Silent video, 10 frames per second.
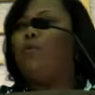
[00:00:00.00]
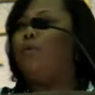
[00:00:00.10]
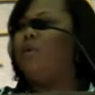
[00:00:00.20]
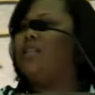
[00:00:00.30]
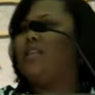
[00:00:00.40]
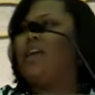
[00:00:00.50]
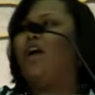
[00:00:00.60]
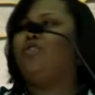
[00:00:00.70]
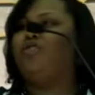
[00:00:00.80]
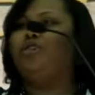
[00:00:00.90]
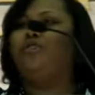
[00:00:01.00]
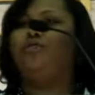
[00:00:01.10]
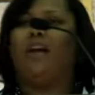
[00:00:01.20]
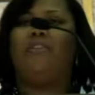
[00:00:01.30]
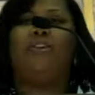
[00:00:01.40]
When we see our
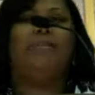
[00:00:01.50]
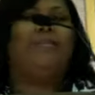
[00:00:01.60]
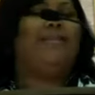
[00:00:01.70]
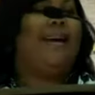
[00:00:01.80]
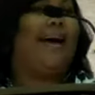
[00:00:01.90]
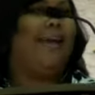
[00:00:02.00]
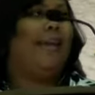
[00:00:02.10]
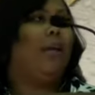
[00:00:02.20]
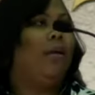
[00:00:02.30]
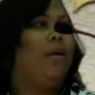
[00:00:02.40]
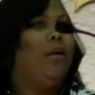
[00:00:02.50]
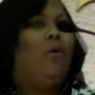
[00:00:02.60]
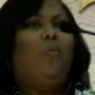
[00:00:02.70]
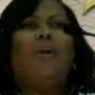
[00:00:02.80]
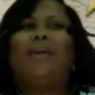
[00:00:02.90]
children out here dying,
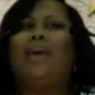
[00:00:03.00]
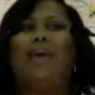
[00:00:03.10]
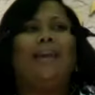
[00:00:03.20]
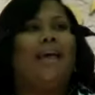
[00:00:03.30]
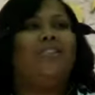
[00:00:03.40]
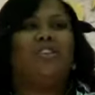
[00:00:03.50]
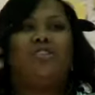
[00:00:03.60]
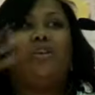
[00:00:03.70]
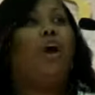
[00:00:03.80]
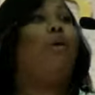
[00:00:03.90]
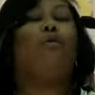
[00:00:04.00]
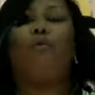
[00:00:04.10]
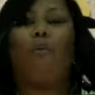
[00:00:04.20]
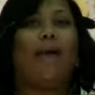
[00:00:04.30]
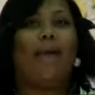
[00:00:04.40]
we cannot just
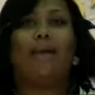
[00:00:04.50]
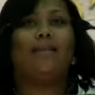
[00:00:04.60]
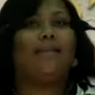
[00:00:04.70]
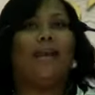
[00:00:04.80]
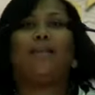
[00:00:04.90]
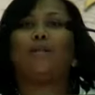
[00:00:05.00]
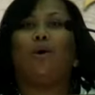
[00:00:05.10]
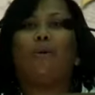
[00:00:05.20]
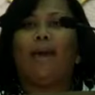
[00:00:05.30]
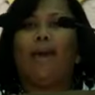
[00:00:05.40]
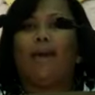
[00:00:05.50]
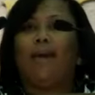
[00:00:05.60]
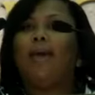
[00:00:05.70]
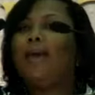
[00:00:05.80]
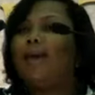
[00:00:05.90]
turn away and say it's
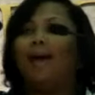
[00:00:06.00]
okay.